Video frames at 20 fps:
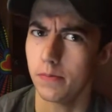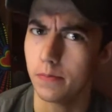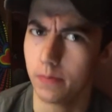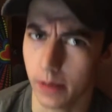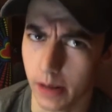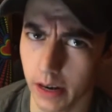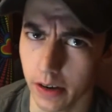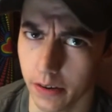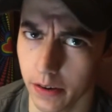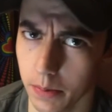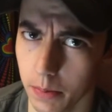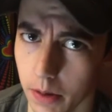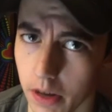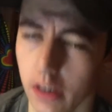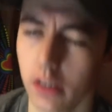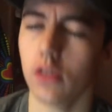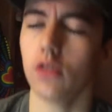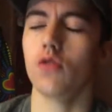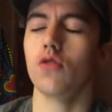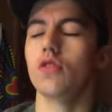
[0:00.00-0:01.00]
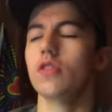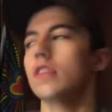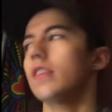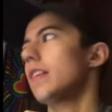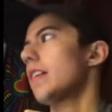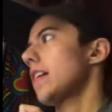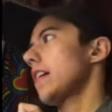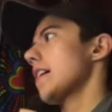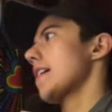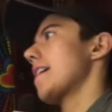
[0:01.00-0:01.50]
very much.
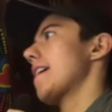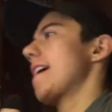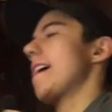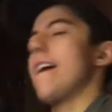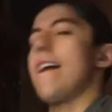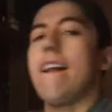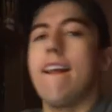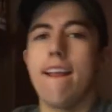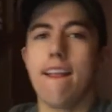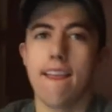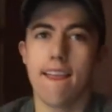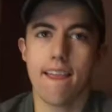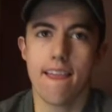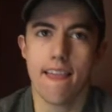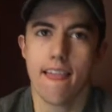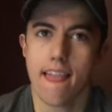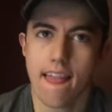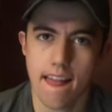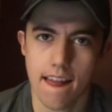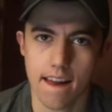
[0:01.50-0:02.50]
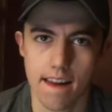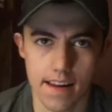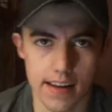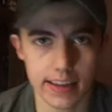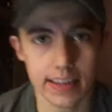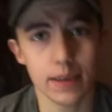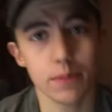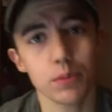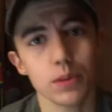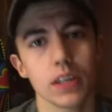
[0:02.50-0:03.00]

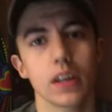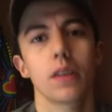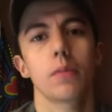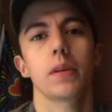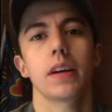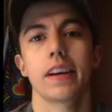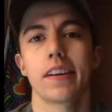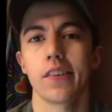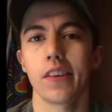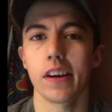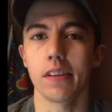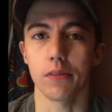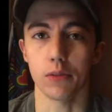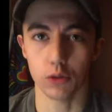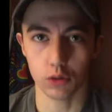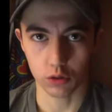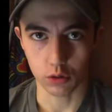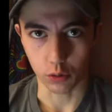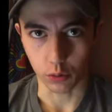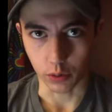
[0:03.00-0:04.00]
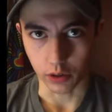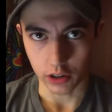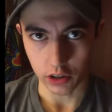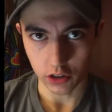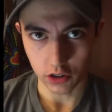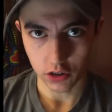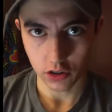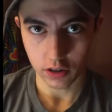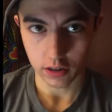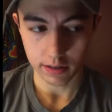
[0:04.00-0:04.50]
It keeps telling me I don't have
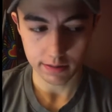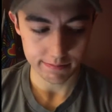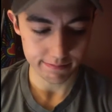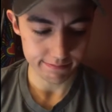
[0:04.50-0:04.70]
storage.